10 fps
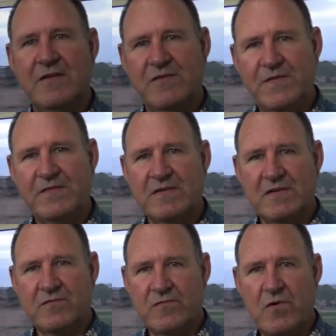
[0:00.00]
this
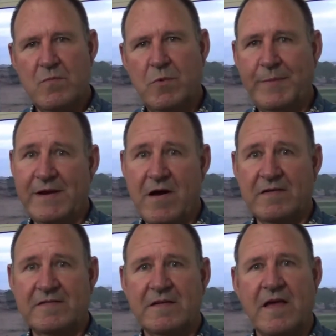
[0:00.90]
visitor's room will be
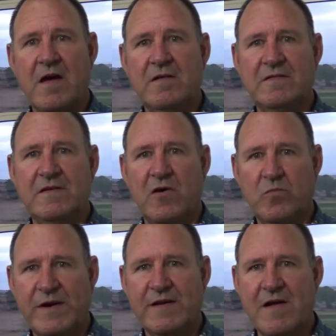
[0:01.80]
nice and cosy
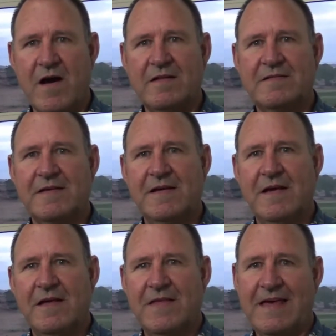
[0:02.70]
on winter nights
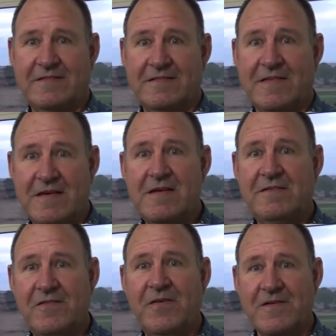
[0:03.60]
thanks to the
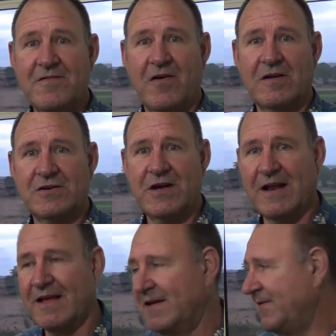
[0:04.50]
EzyFit Roller
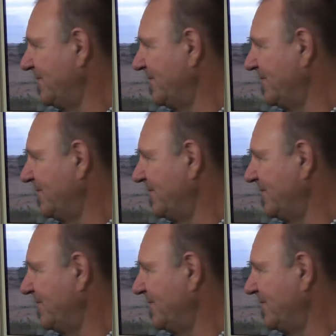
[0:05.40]
Shutter.